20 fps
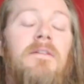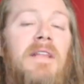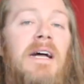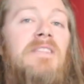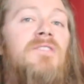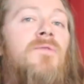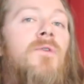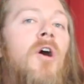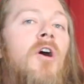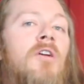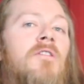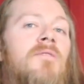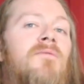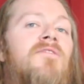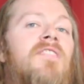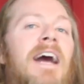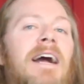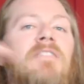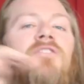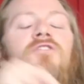That's where all
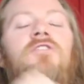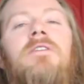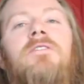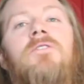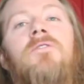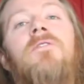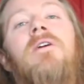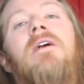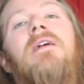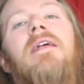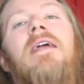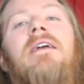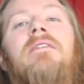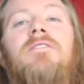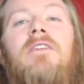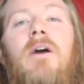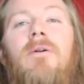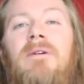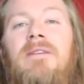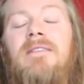of that shizzle
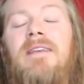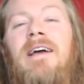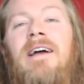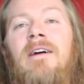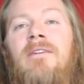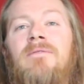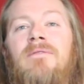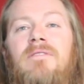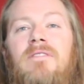is going down.